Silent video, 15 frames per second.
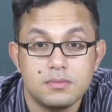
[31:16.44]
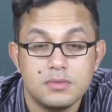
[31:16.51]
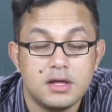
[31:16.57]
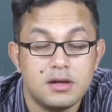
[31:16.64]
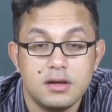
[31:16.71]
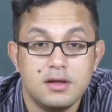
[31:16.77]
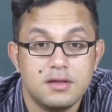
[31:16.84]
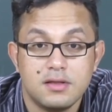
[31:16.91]

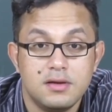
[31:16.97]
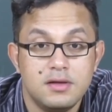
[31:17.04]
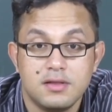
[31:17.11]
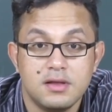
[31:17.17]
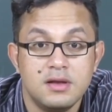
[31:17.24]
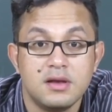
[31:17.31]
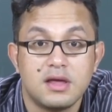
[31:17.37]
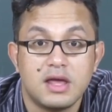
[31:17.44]
that is,
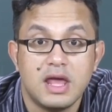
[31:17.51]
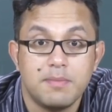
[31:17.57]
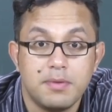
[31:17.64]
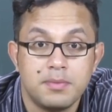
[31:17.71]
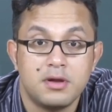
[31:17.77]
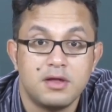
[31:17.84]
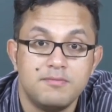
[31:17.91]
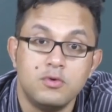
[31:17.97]
is
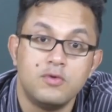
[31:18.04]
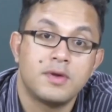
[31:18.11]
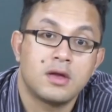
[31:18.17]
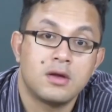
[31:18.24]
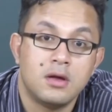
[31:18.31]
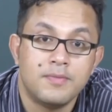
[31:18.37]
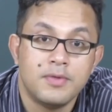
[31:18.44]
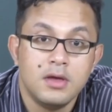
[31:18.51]
incapable of
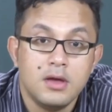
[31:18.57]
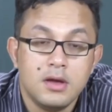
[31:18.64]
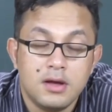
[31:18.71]
moving on.